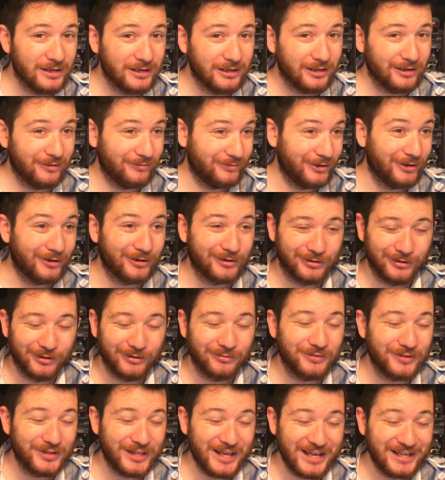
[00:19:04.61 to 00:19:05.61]
if Derek
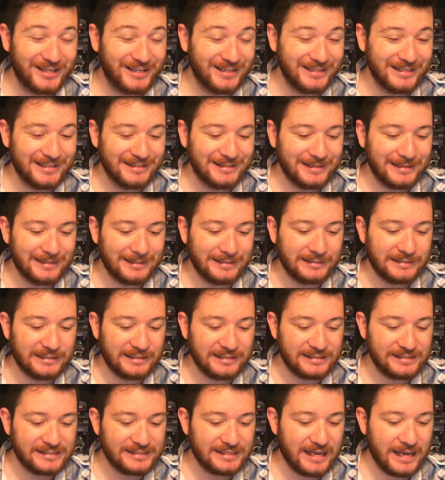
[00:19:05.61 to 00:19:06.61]
Griffith had anything to
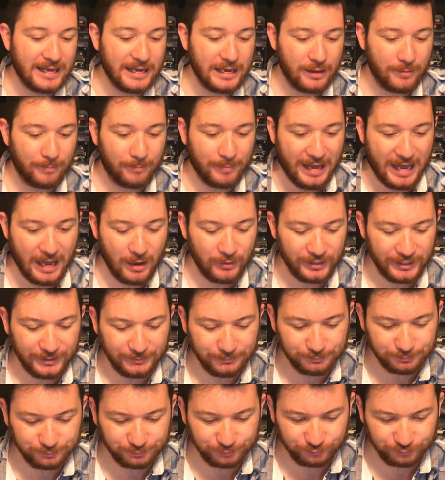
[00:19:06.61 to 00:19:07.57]
say about it.